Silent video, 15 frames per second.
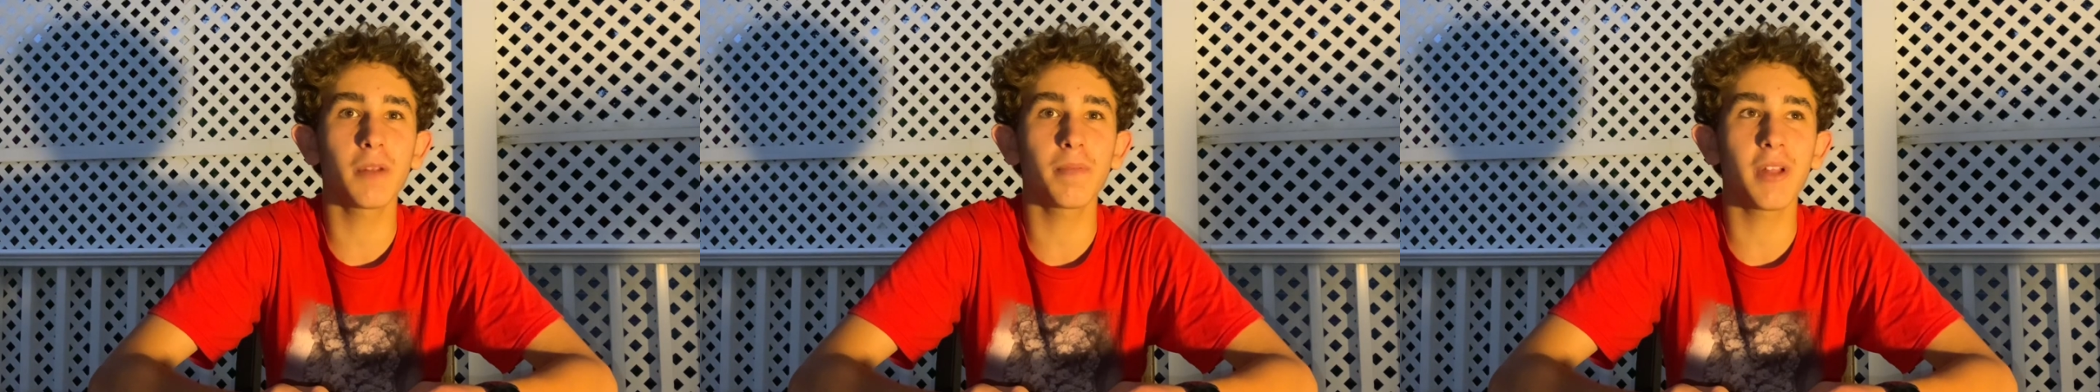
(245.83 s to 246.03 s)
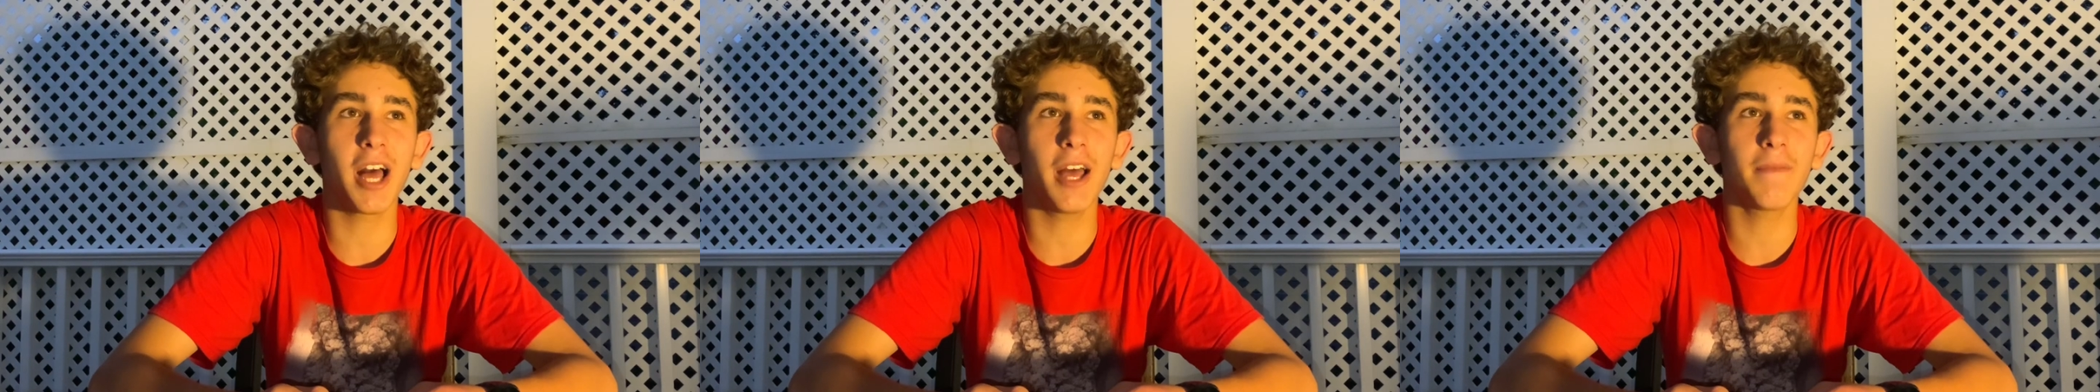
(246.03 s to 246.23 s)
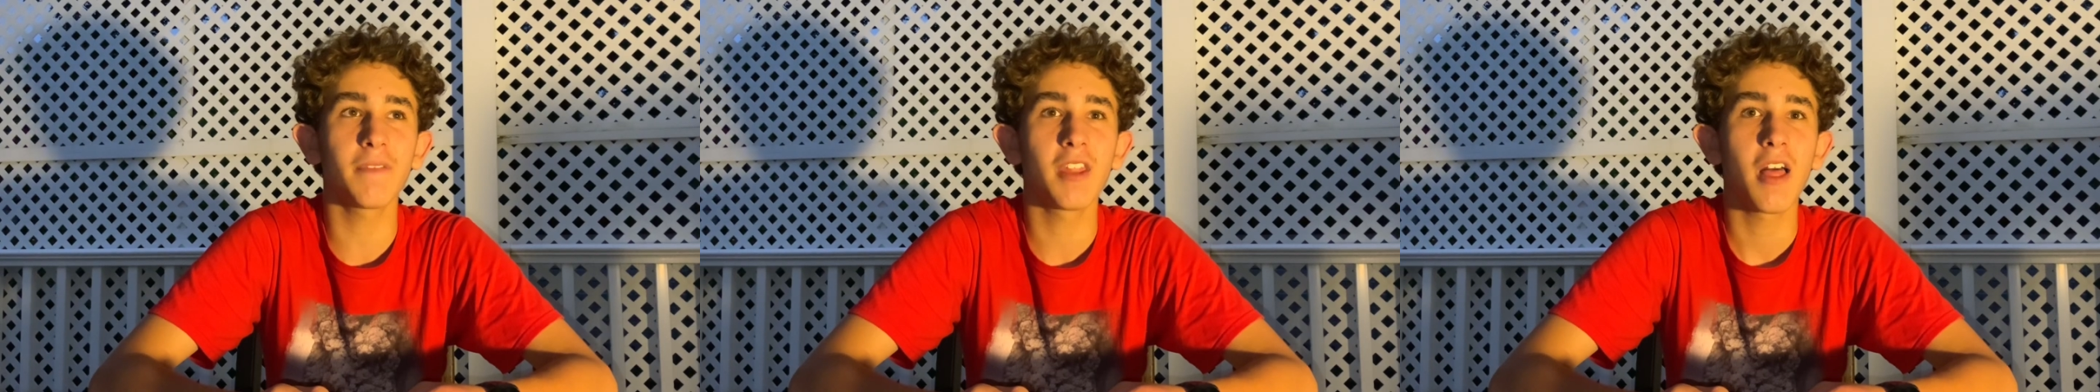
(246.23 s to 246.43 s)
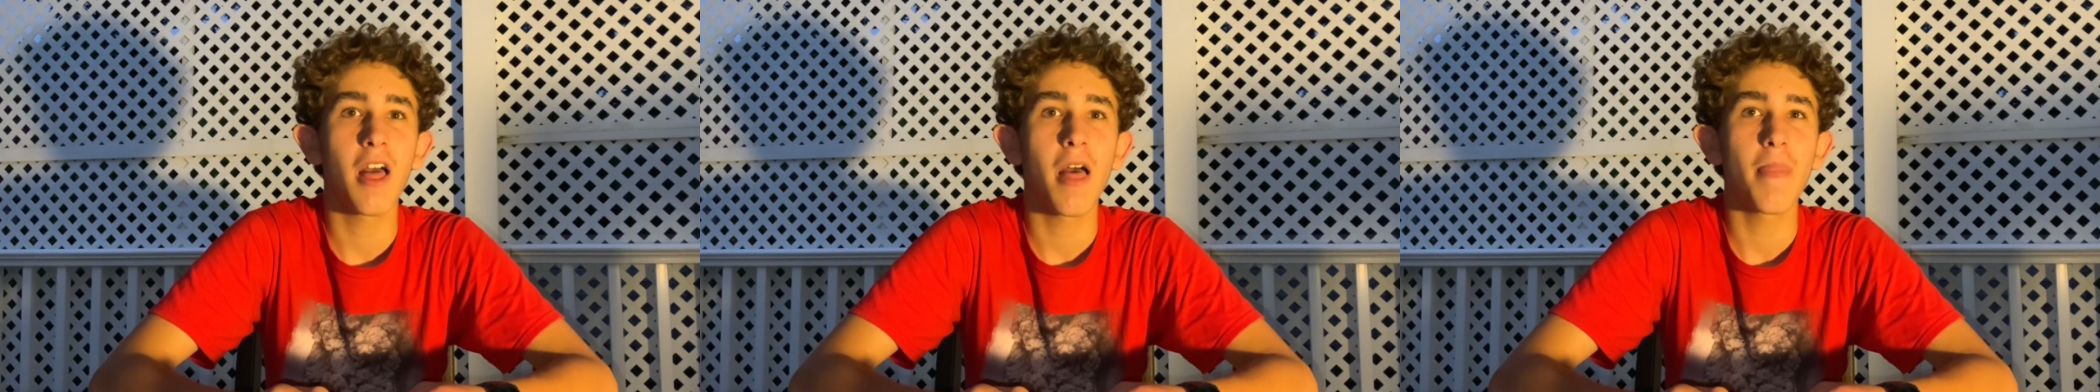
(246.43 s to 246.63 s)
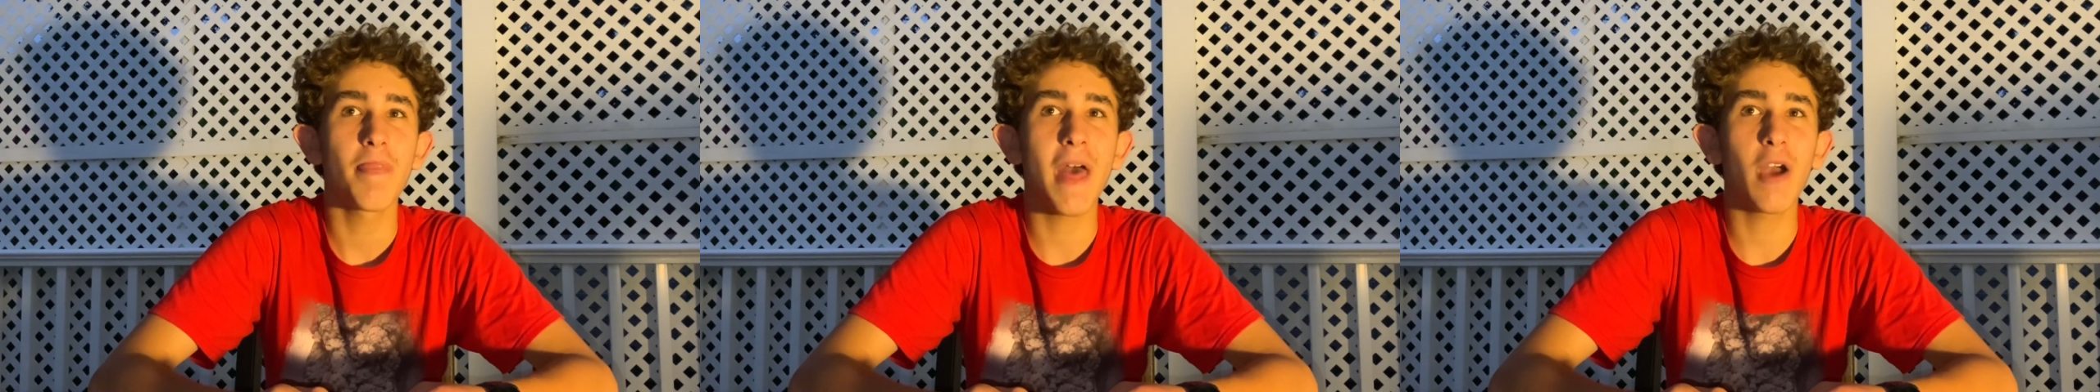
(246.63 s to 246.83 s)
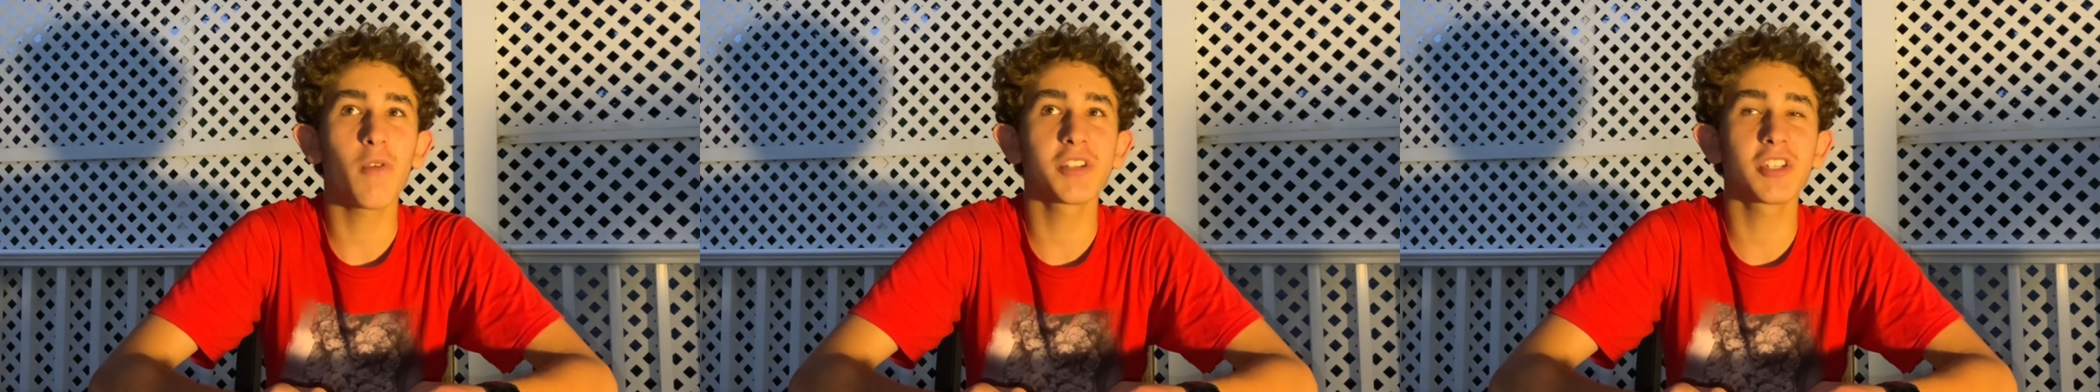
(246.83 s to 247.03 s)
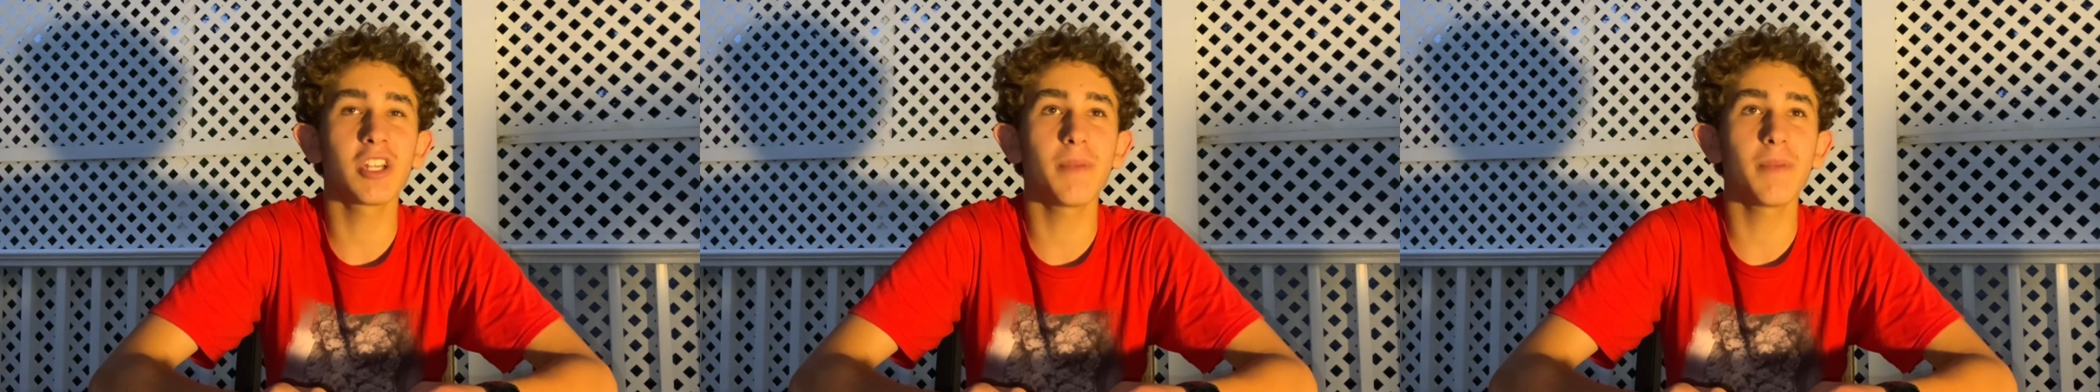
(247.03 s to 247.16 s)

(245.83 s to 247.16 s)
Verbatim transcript: plot that was going